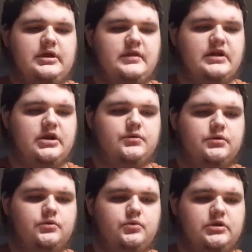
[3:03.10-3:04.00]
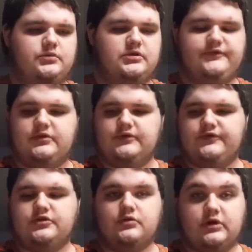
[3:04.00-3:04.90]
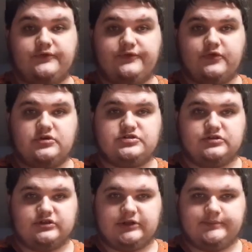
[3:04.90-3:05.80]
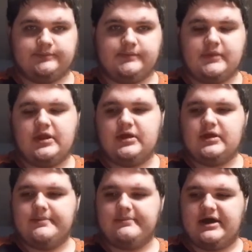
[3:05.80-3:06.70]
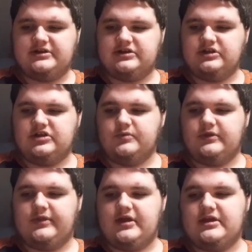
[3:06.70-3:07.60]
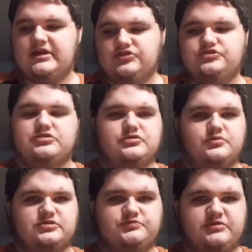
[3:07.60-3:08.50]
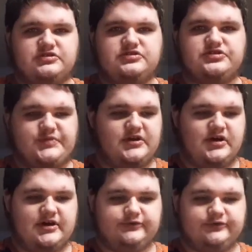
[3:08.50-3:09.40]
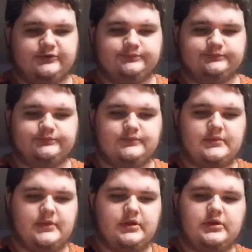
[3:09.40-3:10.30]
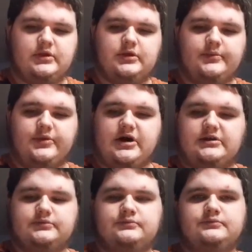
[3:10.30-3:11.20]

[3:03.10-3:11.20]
and then I will review it for you. Unfortunately, mine didn't come with a insert, which pisses me off. But